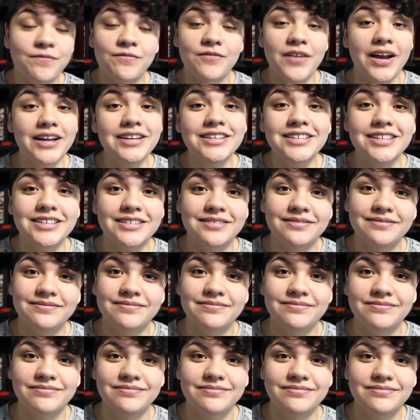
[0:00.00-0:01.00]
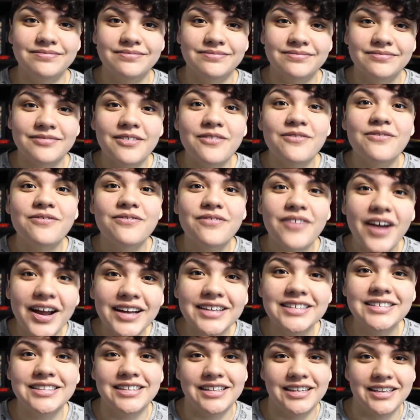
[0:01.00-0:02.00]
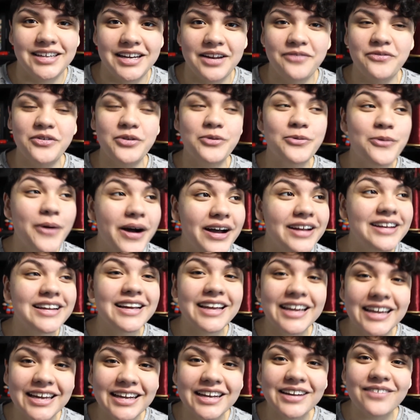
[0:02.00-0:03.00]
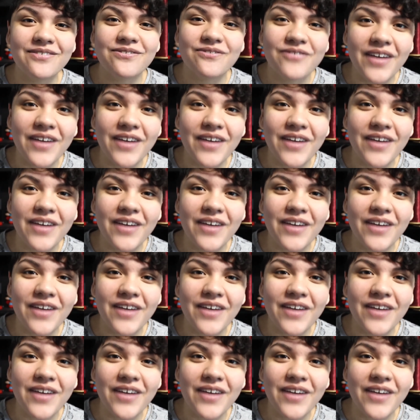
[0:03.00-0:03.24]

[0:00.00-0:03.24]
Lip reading: Find it. Find it. If you want to eat it,